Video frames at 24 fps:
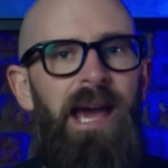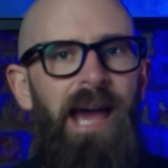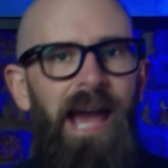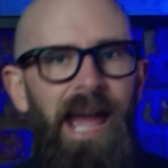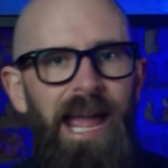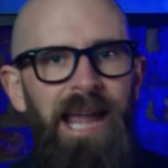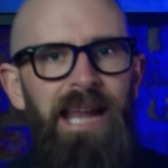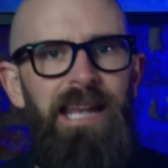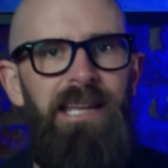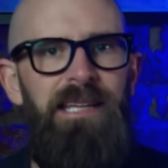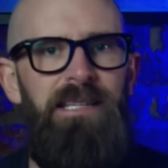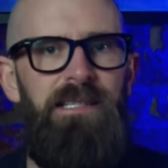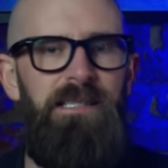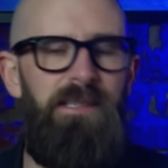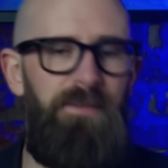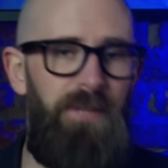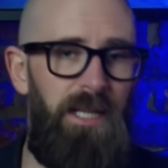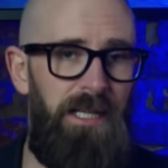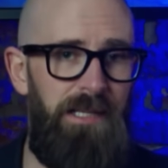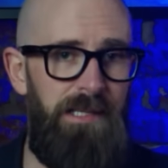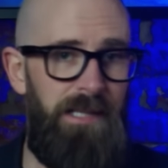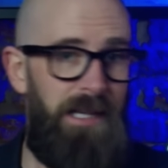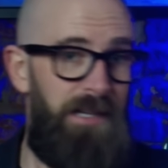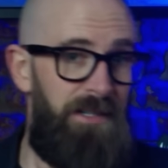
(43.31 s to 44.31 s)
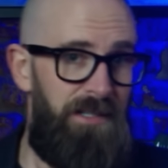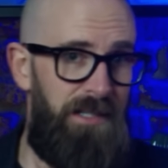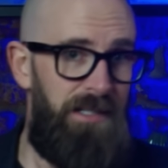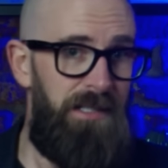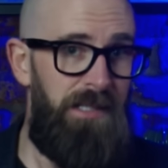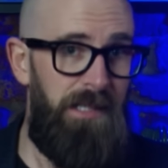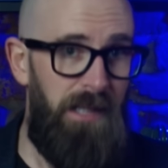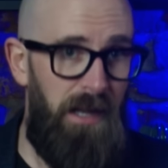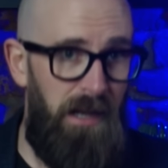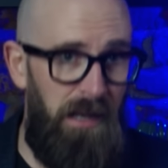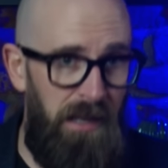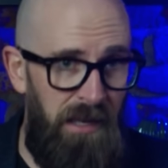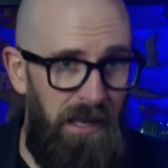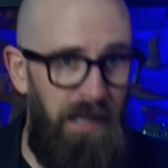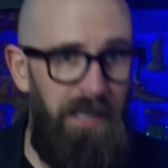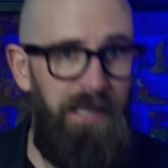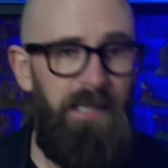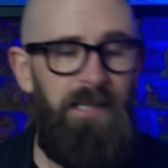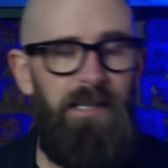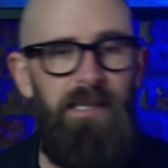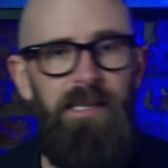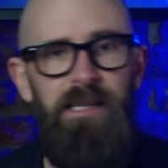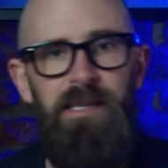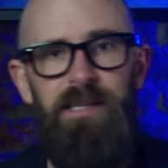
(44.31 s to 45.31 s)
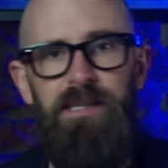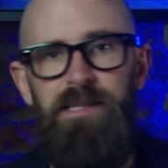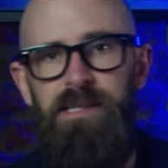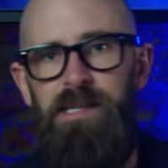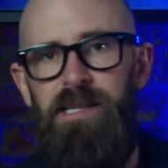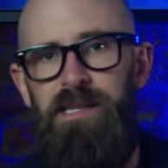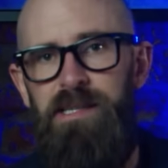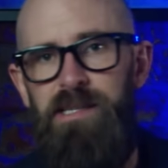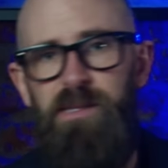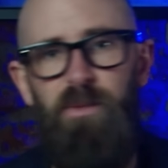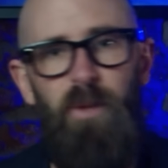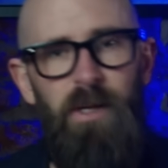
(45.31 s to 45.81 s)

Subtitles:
alien civilizations likely exist